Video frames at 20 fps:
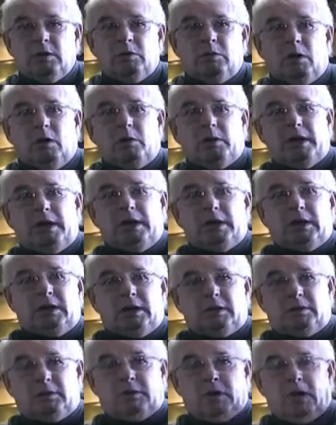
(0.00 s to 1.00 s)
Well, we had to
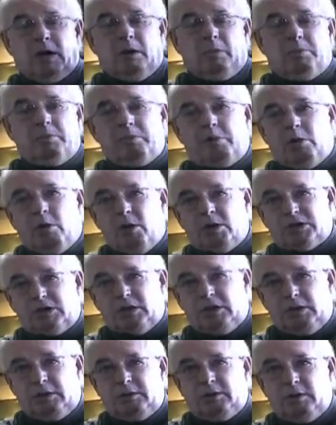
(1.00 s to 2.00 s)
get
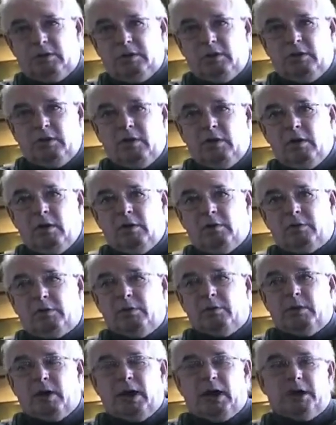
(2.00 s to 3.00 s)
porcelain
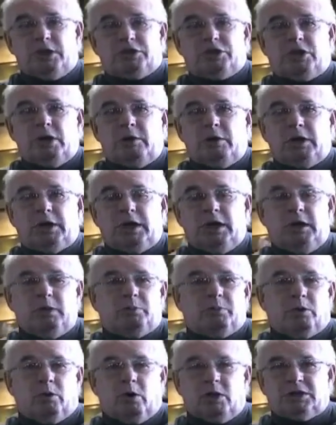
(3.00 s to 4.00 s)
from Cherokee
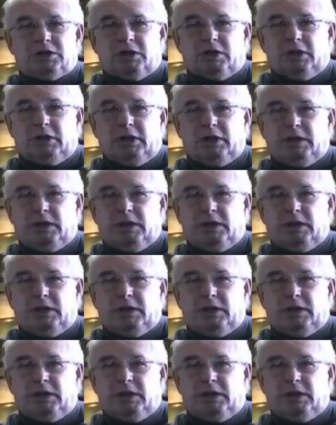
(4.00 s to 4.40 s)
Porcelain.